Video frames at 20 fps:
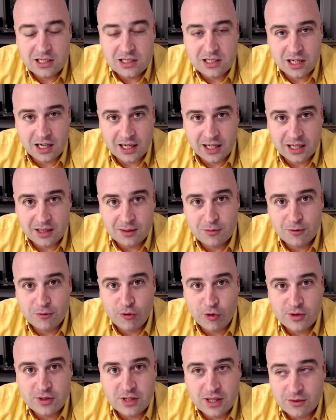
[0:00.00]
on it before
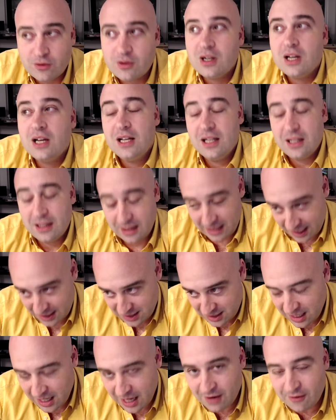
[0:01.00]
you take the food, that's
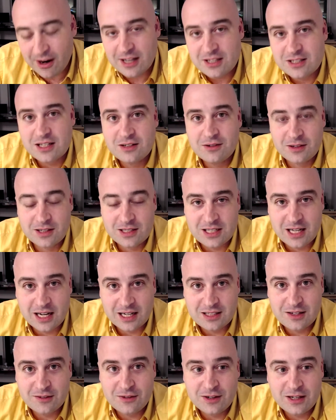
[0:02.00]
a high-risk
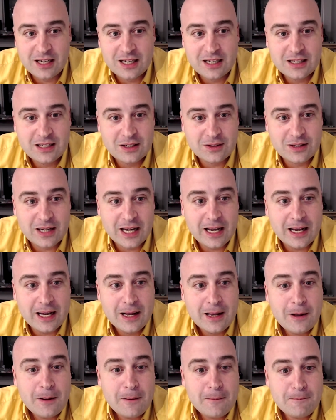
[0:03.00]
activity, okay?
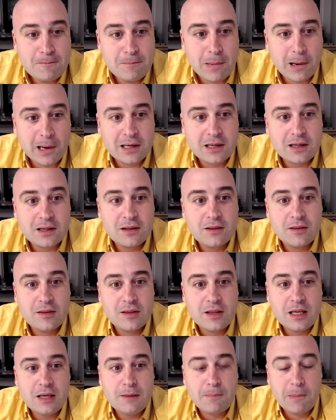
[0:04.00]
But
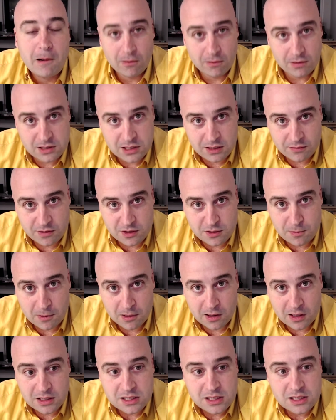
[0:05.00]
the policy
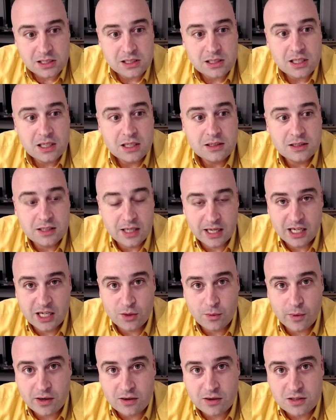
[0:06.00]
response, taking
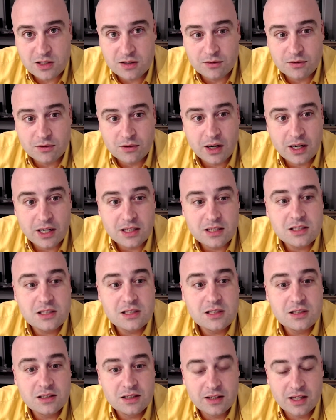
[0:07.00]
away your civil
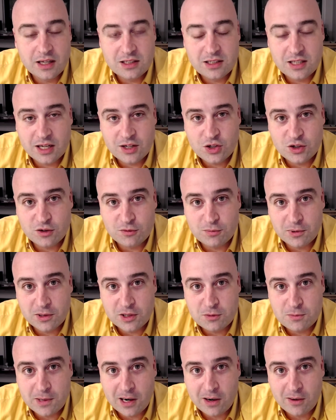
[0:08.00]
rights, and the extension of police
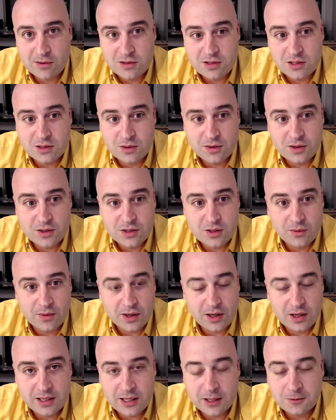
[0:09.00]
powers and so on that's going
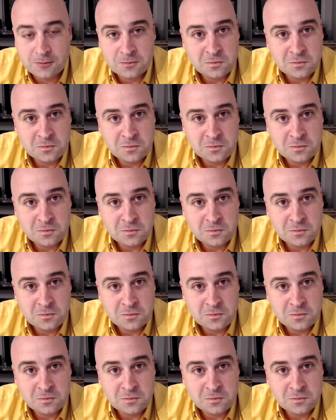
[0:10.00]
on now,